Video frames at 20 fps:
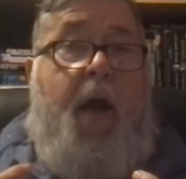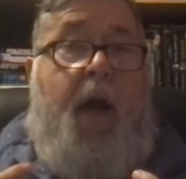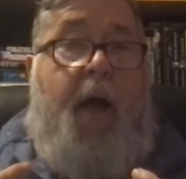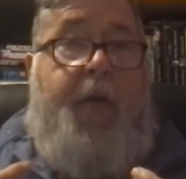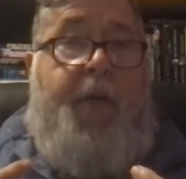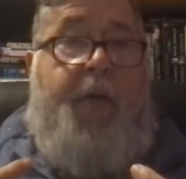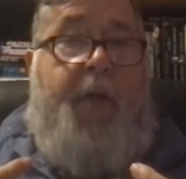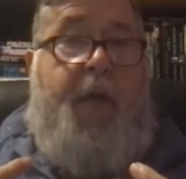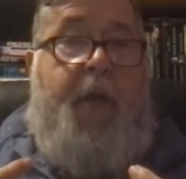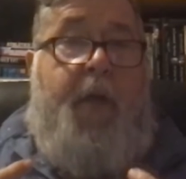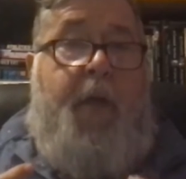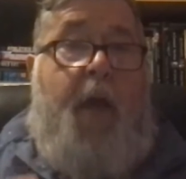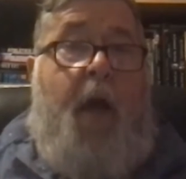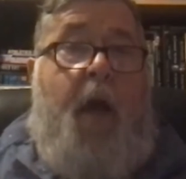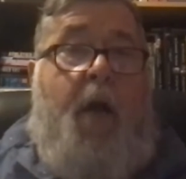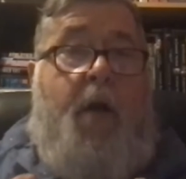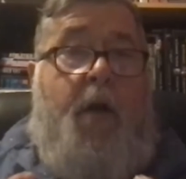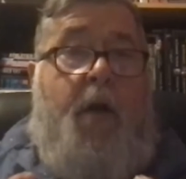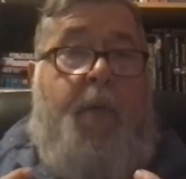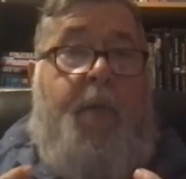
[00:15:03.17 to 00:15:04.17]
I think
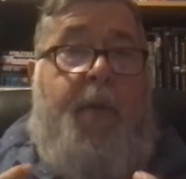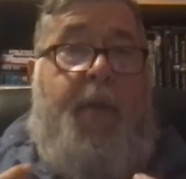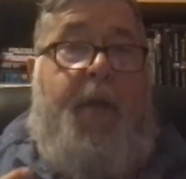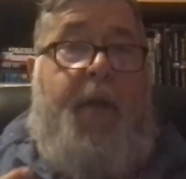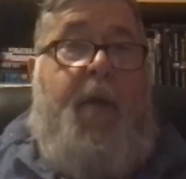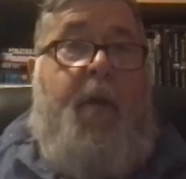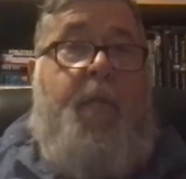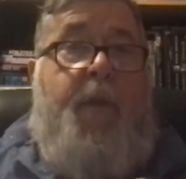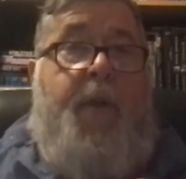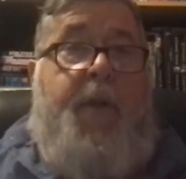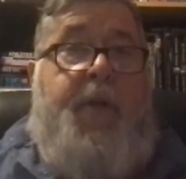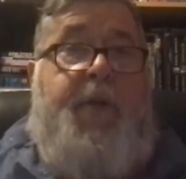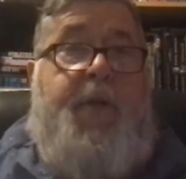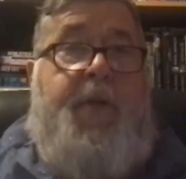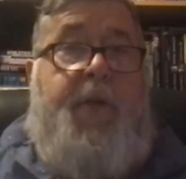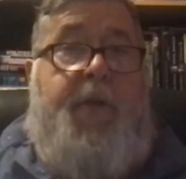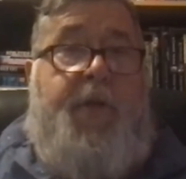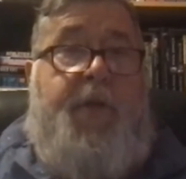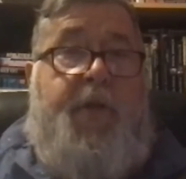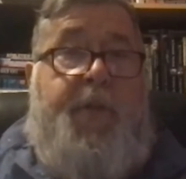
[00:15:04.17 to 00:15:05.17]
Jakob
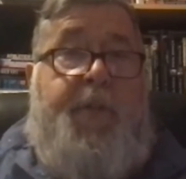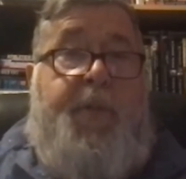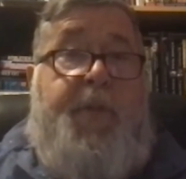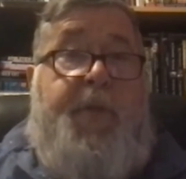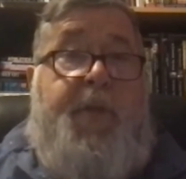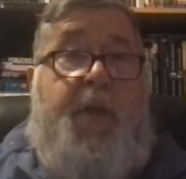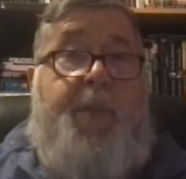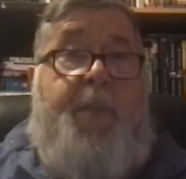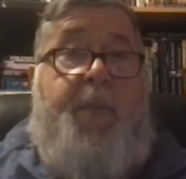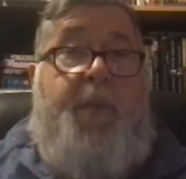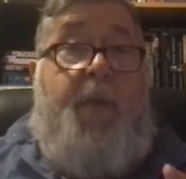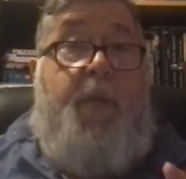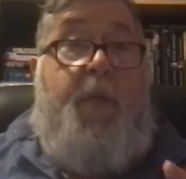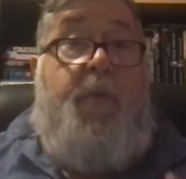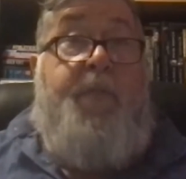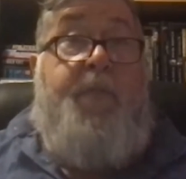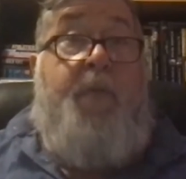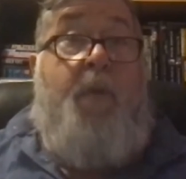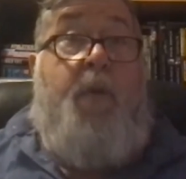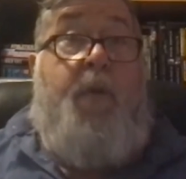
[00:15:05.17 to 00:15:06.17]
Ingebrigtsen, this has been something he
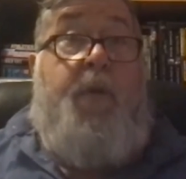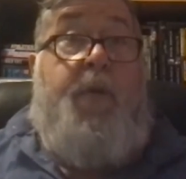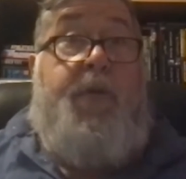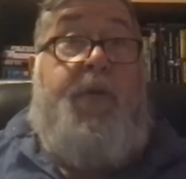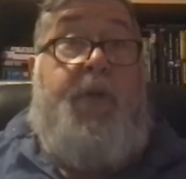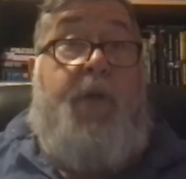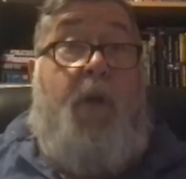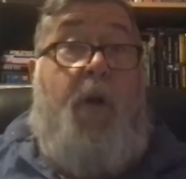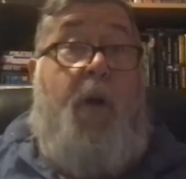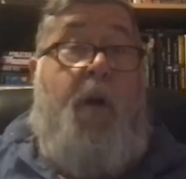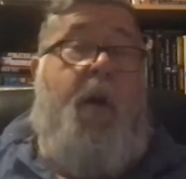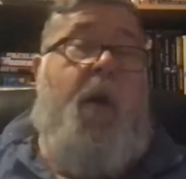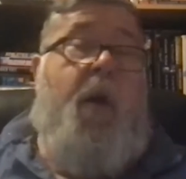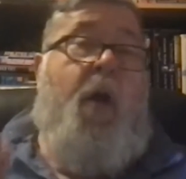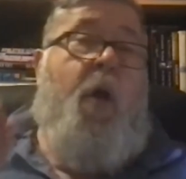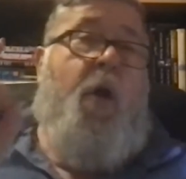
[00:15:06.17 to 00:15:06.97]
was focusing on.